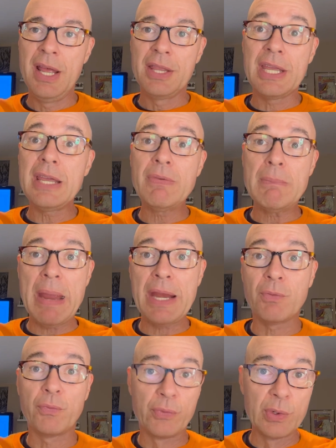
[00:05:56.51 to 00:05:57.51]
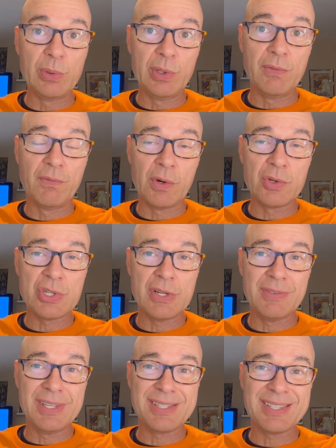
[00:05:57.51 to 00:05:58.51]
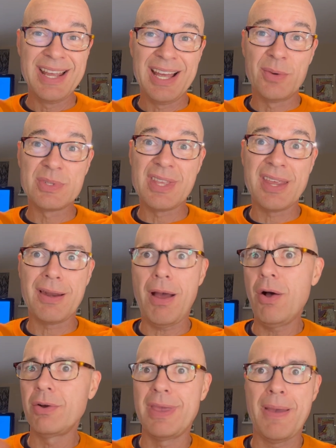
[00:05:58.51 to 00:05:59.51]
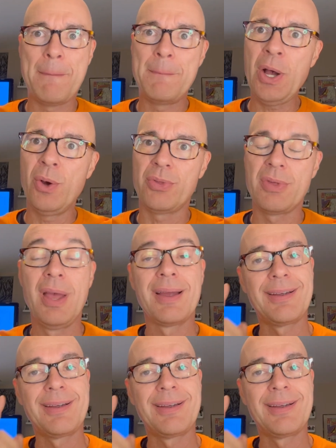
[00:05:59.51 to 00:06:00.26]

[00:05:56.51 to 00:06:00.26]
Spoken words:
They even made a Fruit Loop version of this. I was thinking, I'll get both.